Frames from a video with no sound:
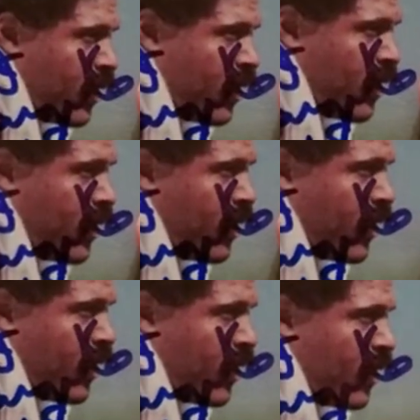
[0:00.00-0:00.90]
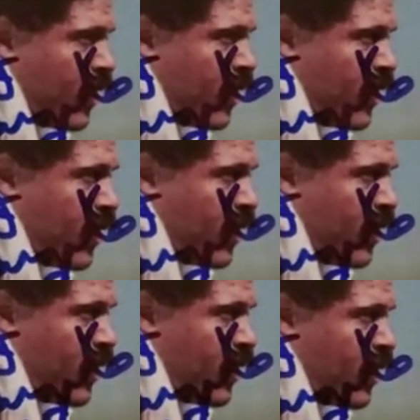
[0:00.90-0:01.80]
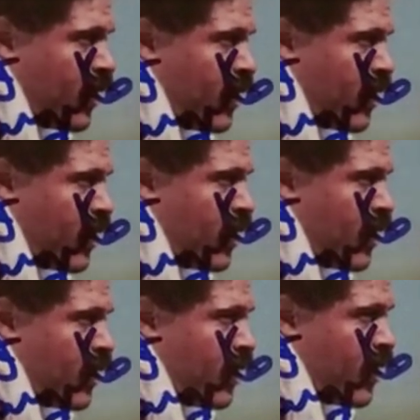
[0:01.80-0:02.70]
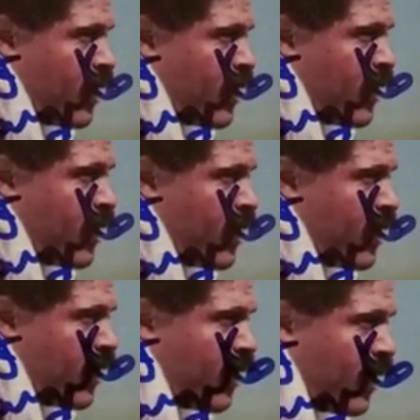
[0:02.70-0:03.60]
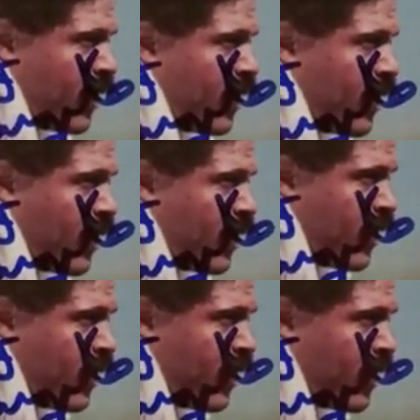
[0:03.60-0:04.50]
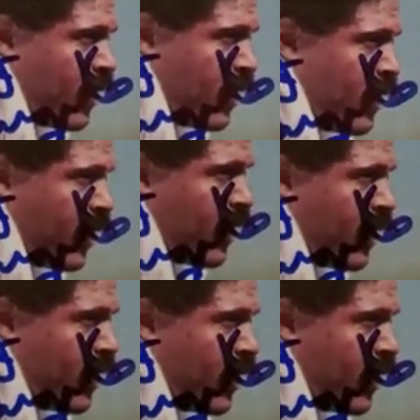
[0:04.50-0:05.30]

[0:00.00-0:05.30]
love it, love it. And that Sharpie I sent turned out absolutely